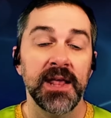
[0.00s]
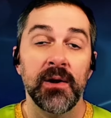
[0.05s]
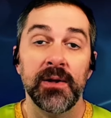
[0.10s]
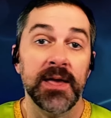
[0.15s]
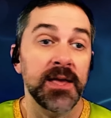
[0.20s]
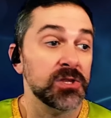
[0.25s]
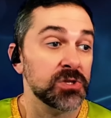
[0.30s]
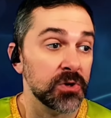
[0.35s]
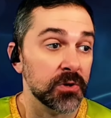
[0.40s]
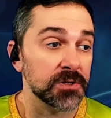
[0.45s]

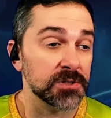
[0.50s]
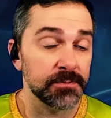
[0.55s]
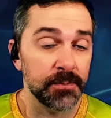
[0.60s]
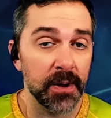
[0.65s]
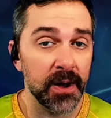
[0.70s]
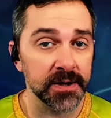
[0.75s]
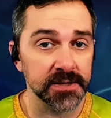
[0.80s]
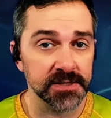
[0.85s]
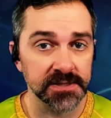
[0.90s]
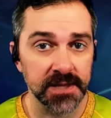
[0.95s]
He took
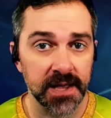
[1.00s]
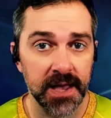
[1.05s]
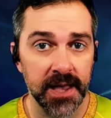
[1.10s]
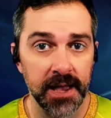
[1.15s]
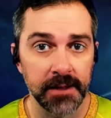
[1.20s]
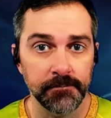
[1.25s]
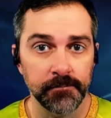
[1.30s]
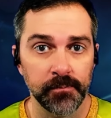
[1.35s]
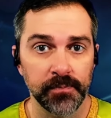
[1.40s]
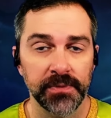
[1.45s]
Spock's
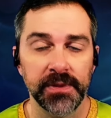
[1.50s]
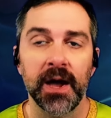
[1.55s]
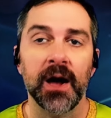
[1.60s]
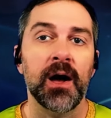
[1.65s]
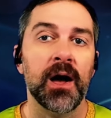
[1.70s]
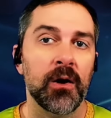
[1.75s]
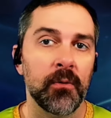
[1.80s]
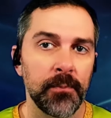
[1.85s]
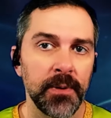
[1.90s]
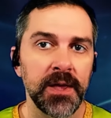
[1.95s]
side. Now,
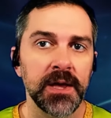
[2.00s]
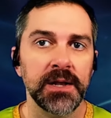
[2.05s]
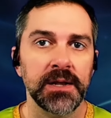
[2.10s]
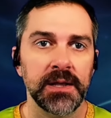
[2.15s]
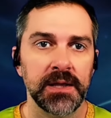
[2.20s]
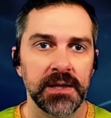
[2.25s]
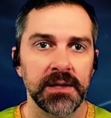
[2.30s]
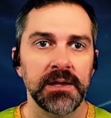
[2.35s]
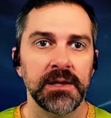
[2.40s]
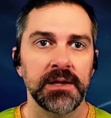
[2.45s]
albeit,
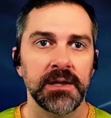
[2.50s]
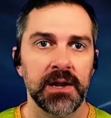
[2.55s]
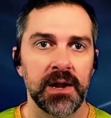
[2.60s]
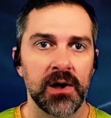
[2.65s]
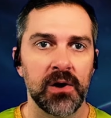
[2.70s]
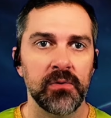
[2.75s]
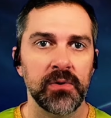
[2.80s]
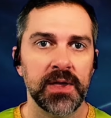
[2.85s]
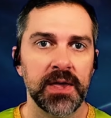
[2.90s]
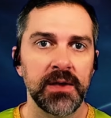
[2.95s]
you
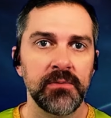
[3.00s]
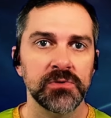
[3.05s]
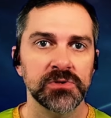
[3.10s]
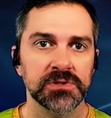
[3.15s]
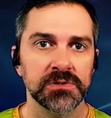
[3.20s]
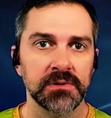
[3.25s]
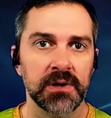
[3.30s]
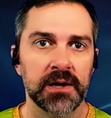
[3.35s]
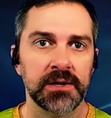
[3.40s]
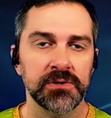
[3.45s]
know, he
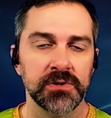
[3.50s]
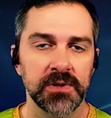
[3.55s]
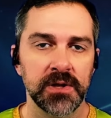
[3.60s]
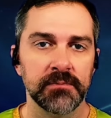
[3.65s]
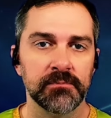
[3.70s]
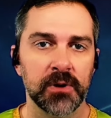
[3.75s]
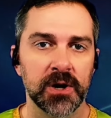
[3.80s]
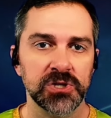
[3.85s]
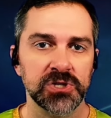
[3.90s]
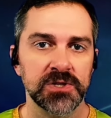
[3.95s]
was under the
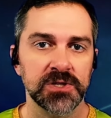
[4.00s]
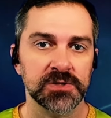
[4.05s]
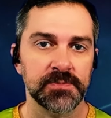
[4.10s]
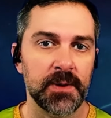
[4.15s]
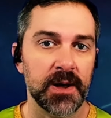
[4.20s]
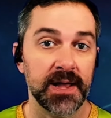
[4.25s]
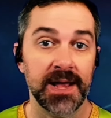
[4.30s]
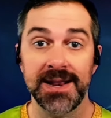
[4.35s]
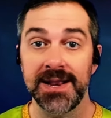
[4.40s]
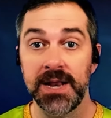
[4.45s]
impression that
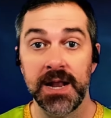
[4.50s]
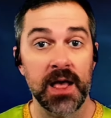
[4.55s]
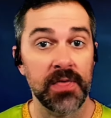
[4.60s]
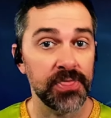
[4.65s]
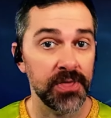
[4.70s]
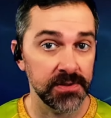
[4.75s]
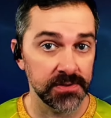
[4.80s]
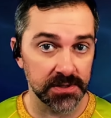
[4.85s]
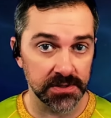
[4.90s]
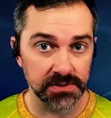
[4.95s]
Spock had
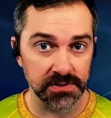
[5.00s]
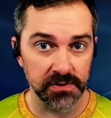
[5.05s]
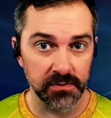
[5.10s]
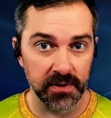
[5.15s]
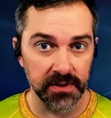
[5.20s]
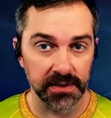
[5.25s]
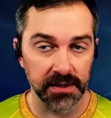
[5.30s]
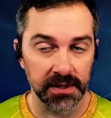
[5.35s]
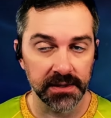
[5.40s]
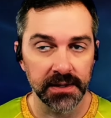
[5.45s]
nothing to do
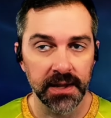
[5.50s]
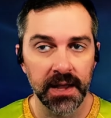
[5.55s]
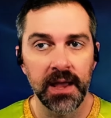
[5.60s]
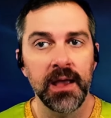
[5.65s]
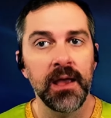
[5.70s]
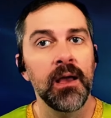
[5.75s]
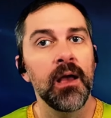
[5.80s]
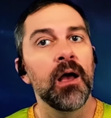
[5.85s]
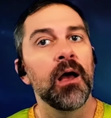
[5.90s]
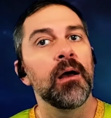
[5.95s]
with it.
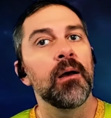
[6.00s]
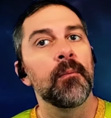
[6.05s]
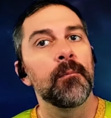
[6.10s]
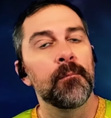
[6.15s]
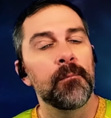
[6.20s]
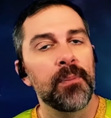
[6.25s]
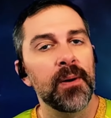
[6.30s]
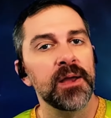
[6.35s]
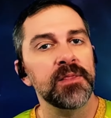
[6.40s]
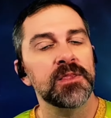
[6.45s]

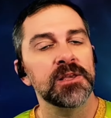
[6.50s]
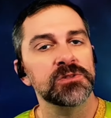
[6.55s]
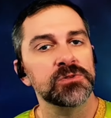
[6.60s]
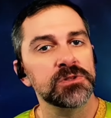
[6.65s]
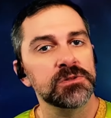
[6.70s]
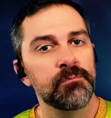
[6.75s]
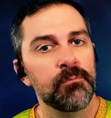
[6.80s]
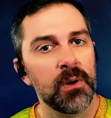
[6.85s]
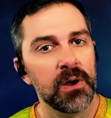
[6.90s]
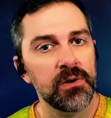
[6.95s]
But this
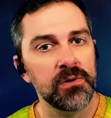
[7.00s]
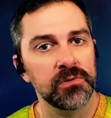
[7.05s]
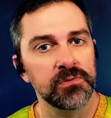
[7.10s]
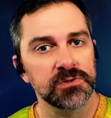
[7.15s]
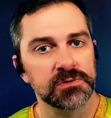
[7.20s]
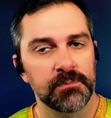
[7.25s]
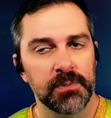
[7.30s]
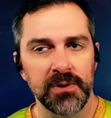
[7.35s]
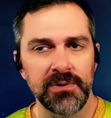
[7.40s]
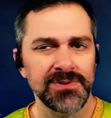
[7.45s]
was
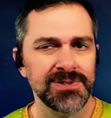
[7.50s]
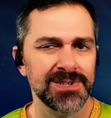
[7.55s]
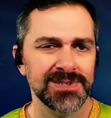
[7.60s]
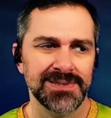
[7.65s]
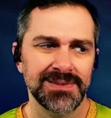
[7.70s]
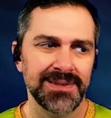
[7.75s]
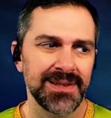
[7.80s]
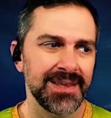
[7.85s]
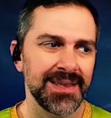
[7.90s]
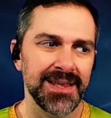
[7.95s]
Bones.
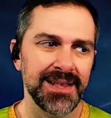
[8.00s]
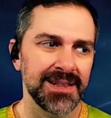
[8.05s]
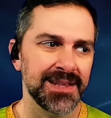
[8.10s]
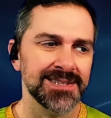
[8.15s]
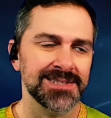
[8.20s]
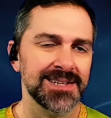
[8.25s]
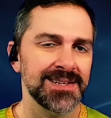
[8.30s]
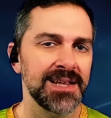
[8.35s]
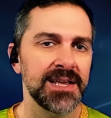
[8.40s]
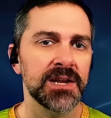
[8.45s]
He
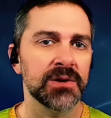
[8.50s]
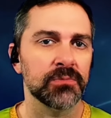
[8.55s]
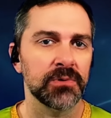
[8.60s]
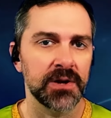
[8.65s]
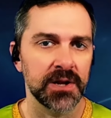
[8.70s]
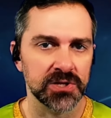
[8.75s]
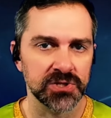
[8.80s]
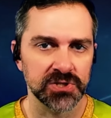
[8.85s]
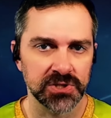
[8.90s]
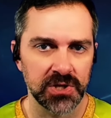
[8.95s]
doesn't need an
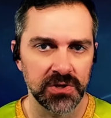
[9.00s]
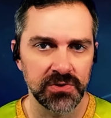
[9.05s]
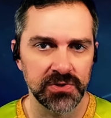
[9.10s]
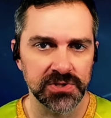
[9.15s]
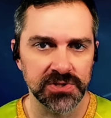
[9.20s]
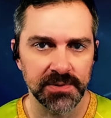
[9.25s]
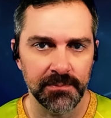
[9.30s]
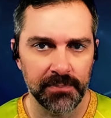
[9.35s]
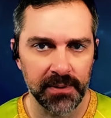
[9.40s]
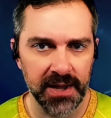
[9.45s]

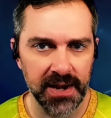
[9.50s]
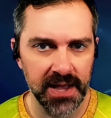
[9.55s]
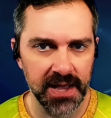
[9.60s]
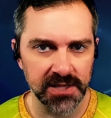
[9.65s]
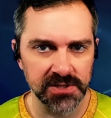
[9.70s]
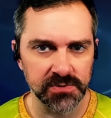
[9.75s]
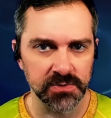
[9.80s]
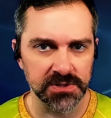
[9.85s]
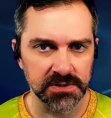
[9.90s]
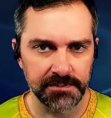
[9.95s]
excuse to butt
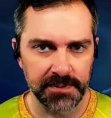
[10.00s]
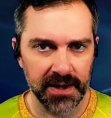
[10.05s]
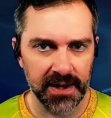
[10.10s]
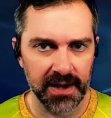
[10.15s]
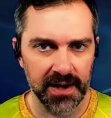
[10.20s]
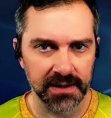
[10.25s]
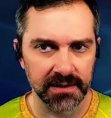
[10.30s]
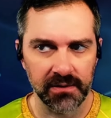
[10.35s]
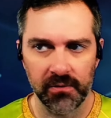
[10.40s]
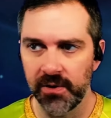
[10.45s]
heads with
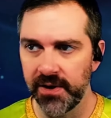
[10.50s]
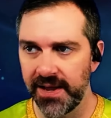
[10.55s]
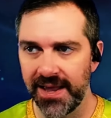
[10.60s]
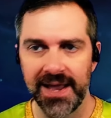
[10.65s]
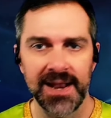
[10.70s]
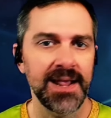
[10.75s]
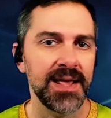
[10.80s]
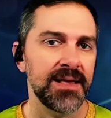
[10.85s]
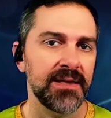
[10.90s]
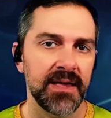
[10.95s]
Spock. On
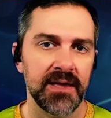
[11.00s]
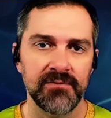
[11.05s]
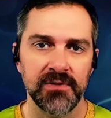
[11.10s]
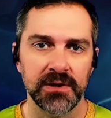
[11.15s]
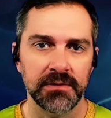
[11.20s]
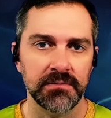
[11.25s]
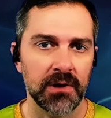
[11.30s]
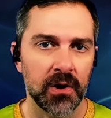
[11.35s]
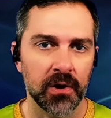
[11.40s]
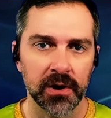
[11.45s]
any
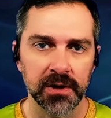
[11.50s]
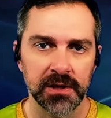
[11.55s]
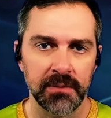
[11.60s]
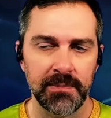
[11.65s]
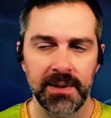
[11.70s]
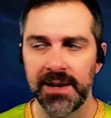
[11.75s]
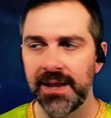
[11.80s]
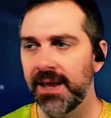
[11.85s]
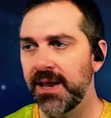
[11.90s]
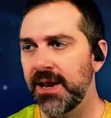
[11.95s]
given
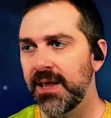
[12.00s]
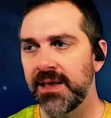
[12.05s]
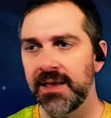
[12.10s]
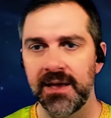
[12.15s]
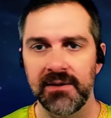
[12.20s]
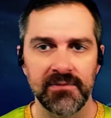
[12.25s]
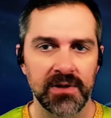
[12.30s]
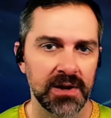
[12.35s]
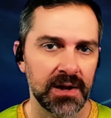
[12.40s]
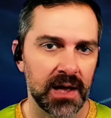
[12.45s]
argument, any
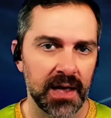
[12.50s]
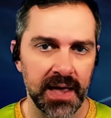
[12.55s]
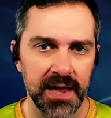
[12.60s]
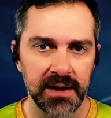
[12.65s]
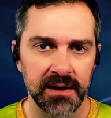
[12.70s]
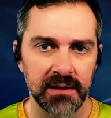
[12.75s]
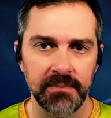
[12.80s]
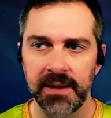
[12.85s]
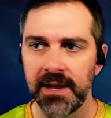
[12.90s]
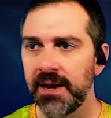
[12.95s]
given
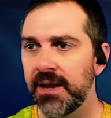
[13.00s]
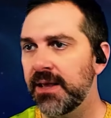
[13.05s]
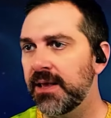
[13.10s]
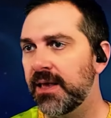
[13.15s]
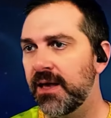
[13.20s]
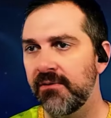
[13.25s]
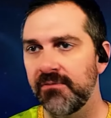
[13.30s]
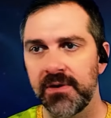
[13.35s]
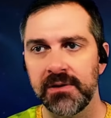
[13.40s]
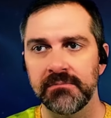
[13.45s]
item, any
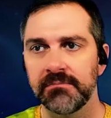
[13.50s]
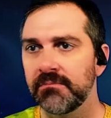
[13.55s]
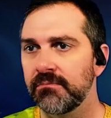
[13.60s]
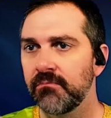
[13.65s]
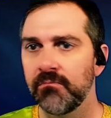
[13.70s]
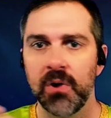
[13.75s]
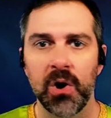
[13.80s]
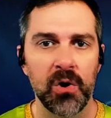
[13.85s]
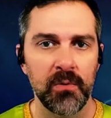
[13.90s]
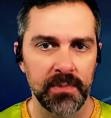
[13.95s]
given
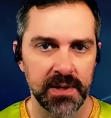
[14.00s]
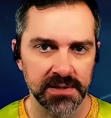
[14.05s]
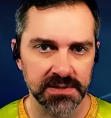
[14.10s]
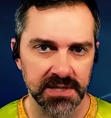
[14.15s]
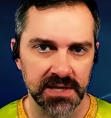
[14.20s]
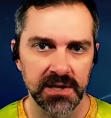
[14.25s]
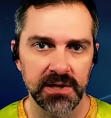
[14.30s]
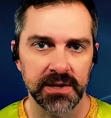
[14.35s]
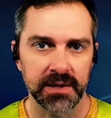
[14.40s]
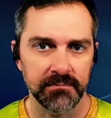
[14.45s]
moment,
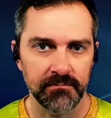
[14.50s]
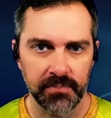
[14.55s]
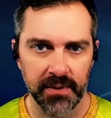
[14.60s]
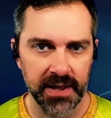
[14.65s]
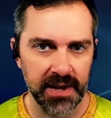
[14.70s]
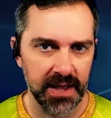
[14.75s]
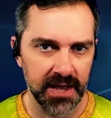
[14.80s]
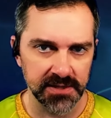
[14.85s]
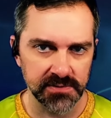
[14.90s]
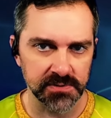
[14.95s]
he can
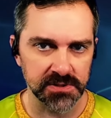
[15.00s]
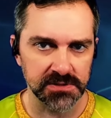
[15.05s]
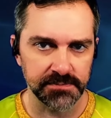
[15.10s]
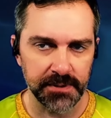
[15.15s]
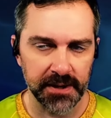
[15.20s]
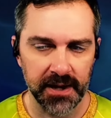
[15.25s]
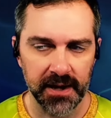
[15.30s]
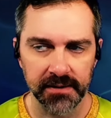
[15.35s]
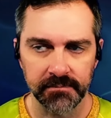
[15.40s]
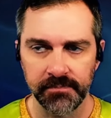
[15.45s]
butt heads with
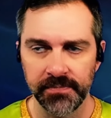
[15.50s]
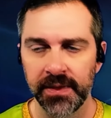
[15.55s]
Spock.